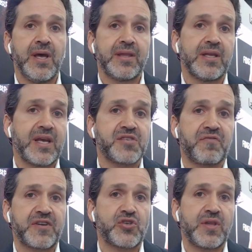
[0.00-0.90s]
the less
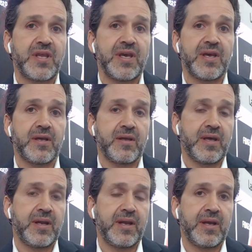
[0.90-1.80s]
friction
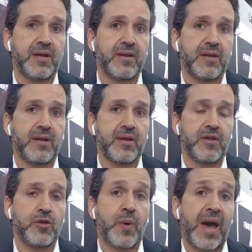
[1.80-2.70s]

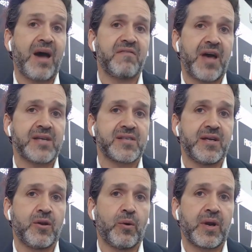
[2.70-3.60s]
you have as
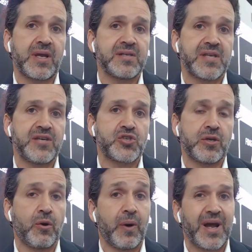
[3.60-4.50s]
an
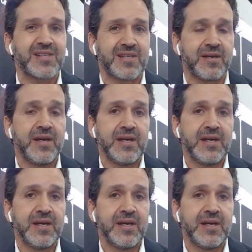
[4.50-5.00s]
organization or as a